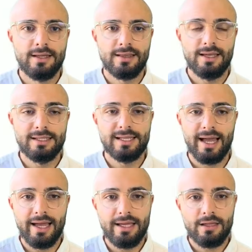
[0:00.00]
The letter
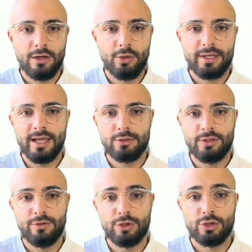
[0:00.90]
A, lowercase,
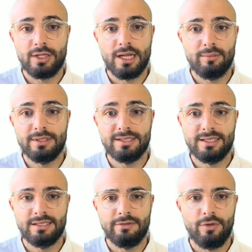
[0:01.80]
refers to the number
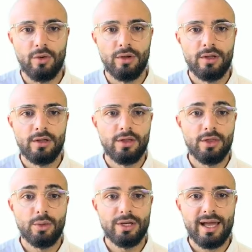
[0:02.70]
64.
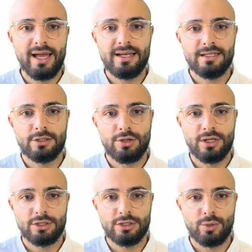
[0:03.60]
The word and is
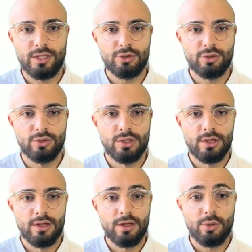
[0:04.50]
322.
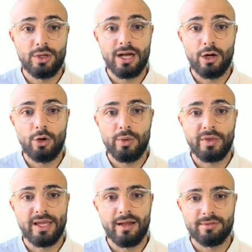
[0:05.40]
The word hello with a
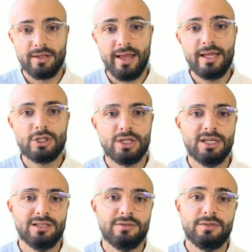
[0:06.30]
capital H
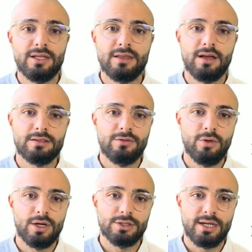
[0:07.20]
is
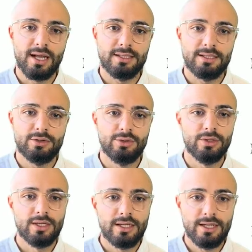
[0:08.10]
15,492,
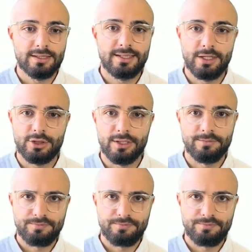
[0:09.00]
etc.